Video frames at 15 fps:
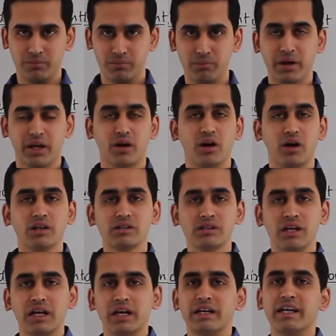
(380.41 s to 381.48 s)
because
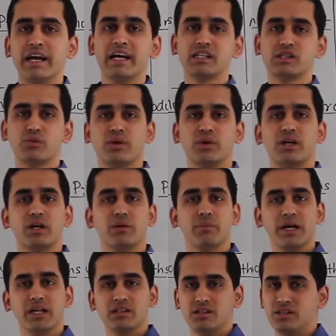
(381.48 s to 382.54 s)
dates will
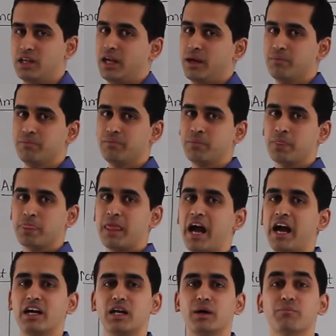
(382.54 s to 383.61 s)
remain same
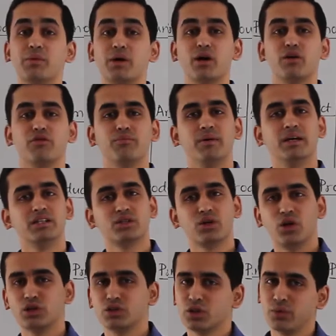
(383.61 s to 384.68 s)
and number of months
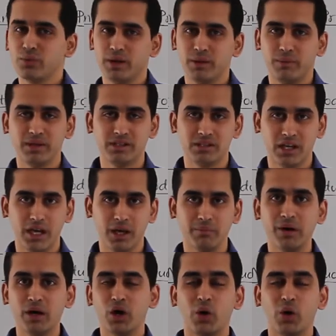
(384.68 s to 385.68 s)
also will be same,